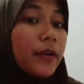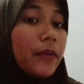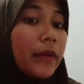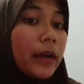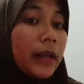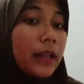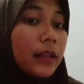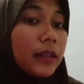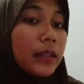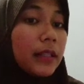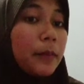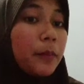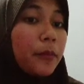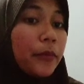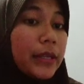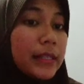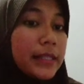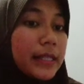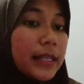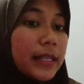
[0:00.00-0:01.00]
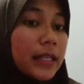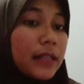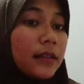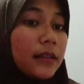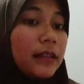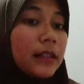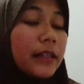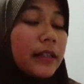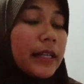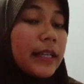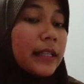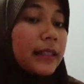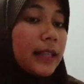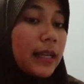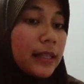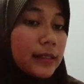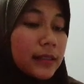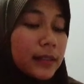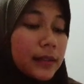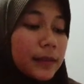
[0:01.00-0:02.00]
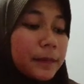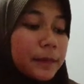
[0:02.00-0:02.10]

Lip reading: well the preceding learning task.